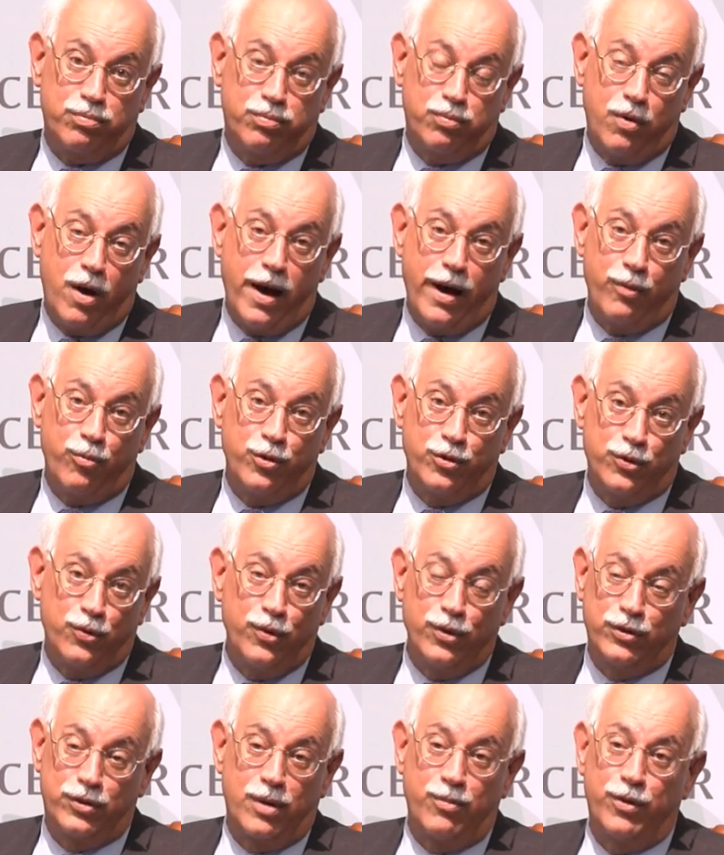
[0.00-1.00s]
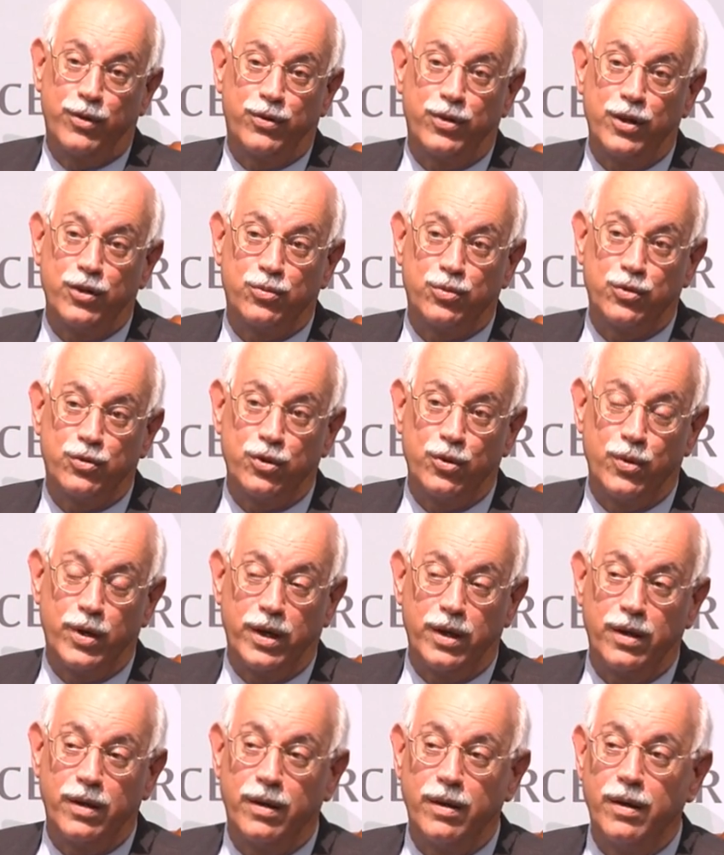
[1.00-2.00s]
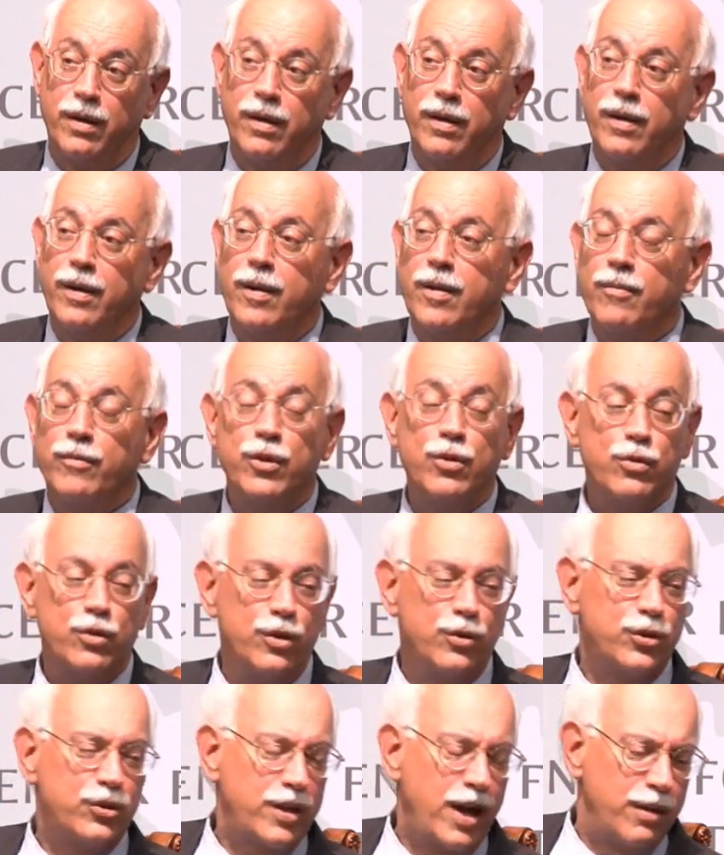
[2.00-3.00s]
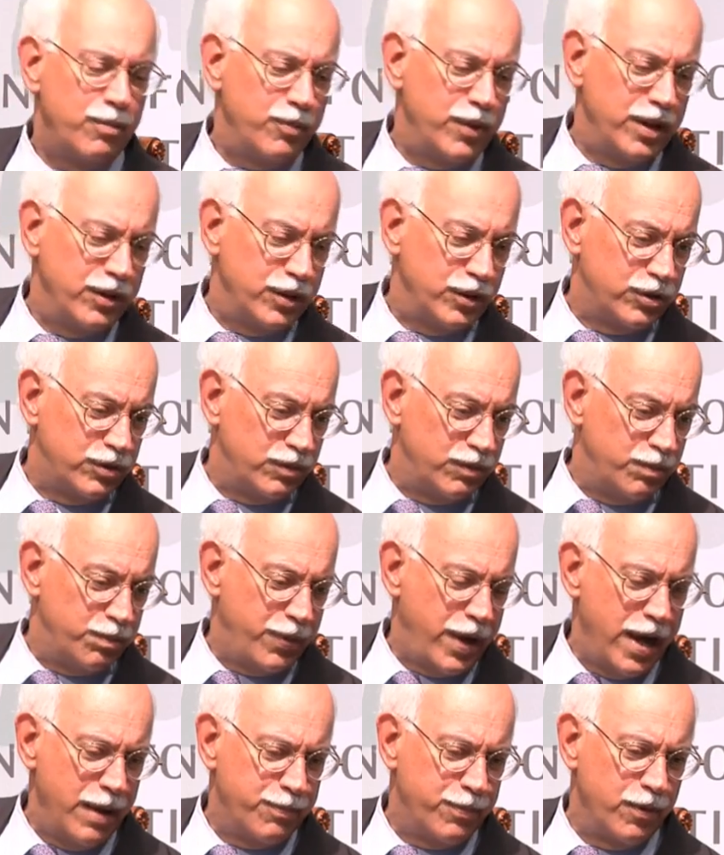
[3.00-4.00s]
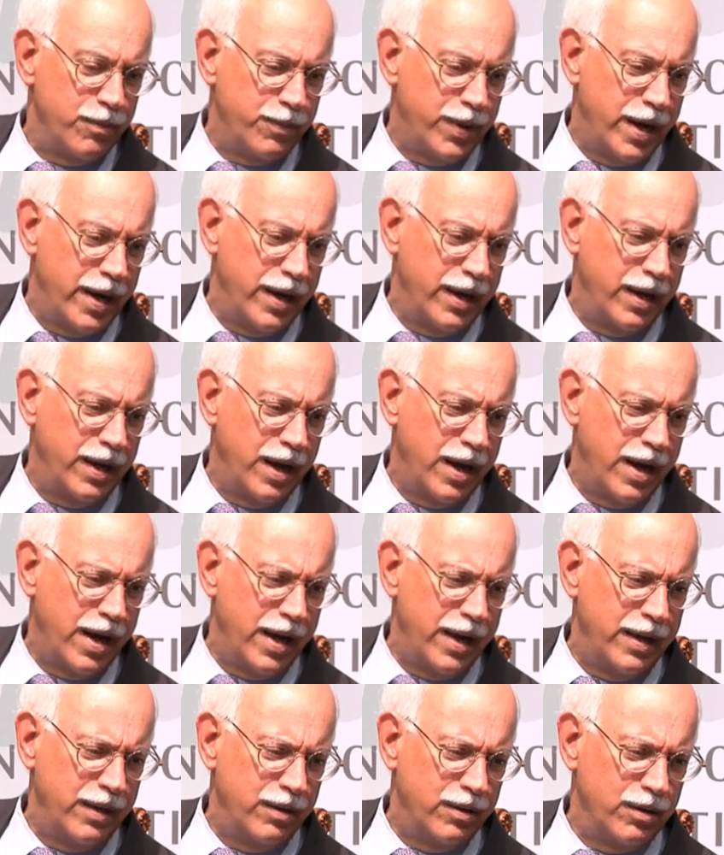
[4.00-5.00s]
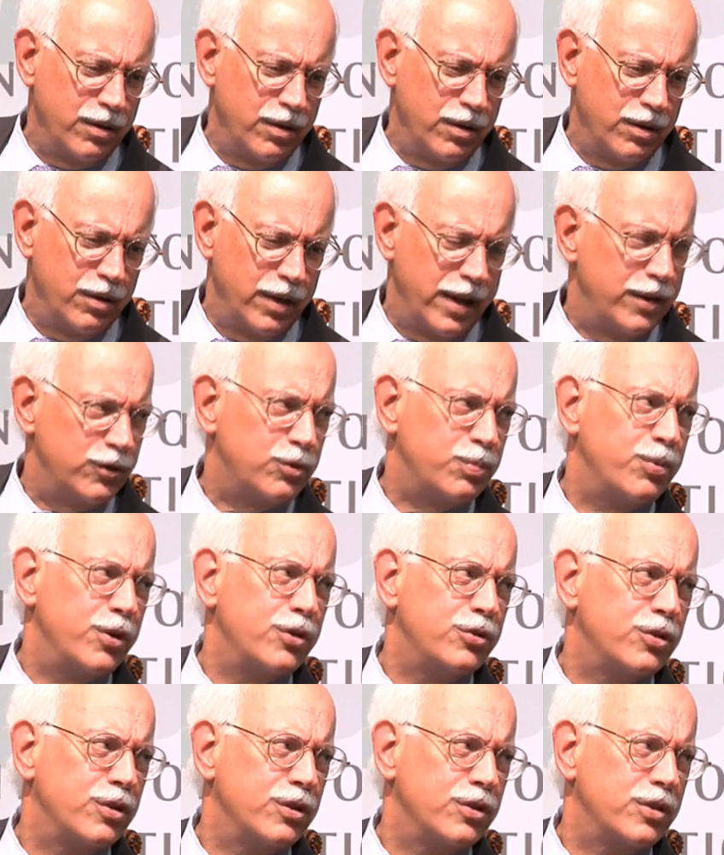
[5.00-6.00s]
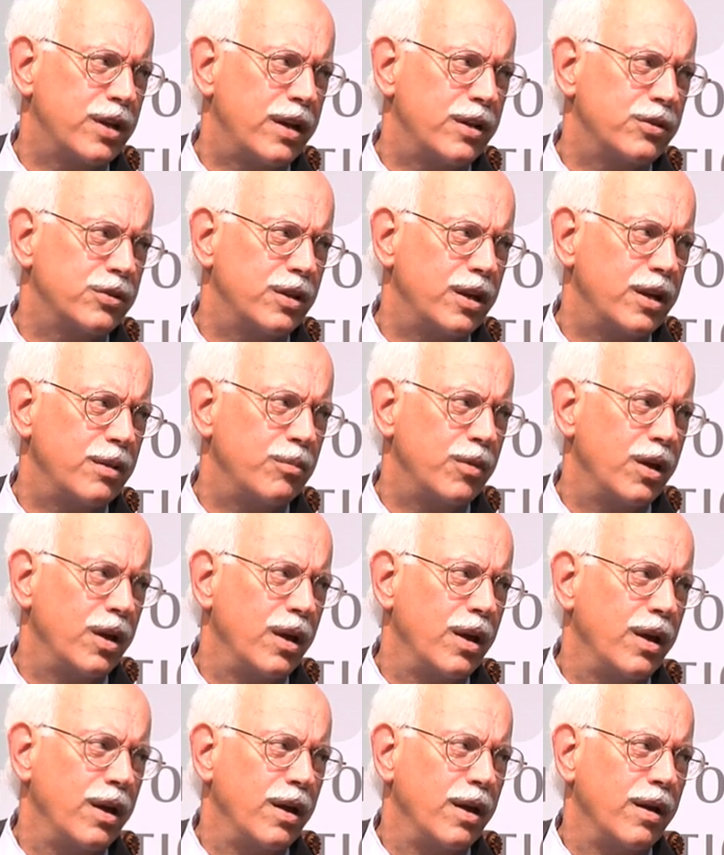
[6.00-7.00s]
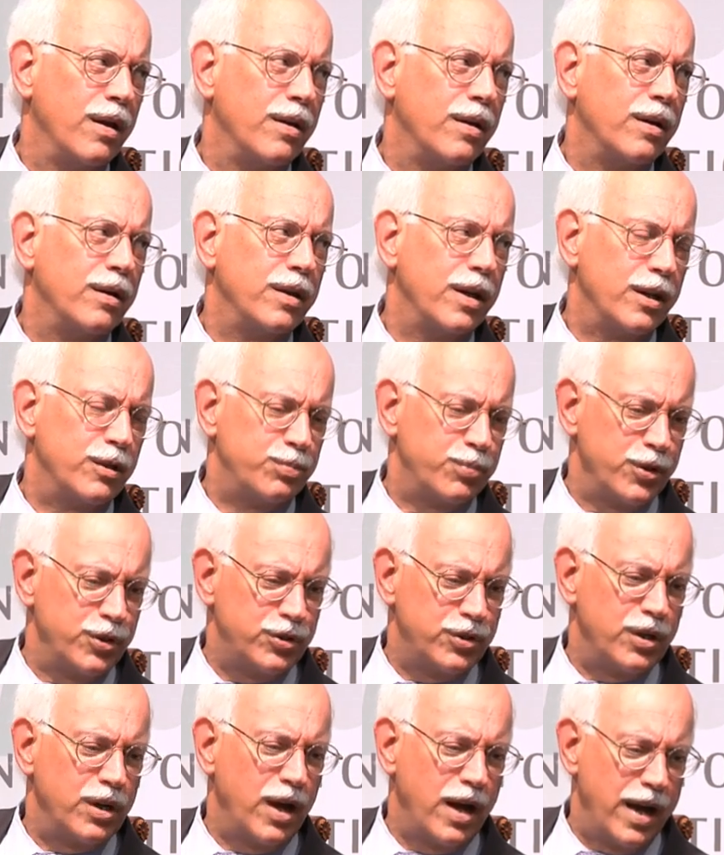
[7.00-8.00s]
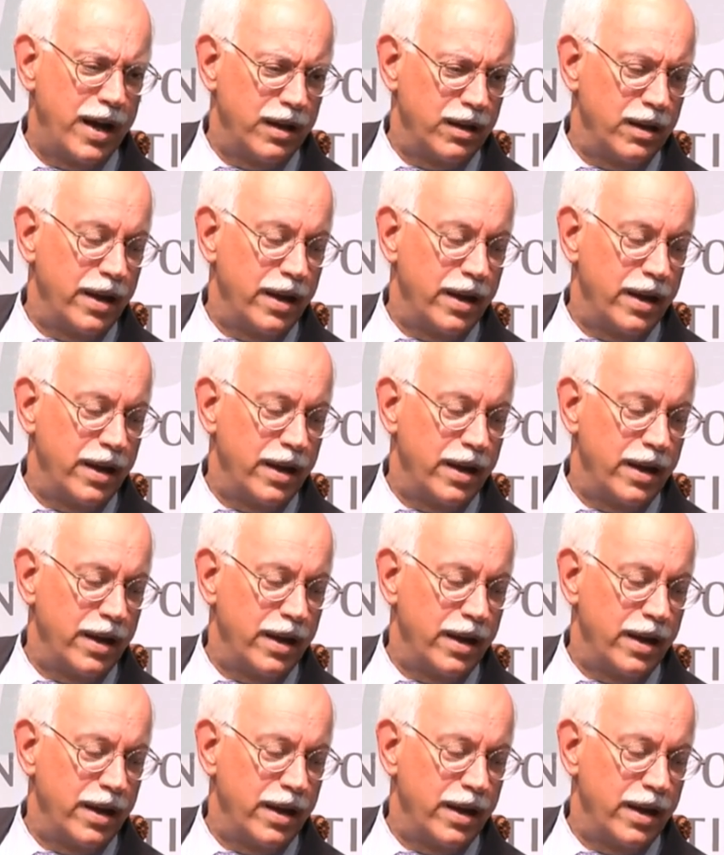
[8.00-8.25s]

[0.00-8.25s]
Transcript: why we're doing some of the things we're doing. You, you sent me this paper by a guy, uh, Lance Pritchard, is that his name? Yeah, Lance Pritchett. Yes, Pritchett. I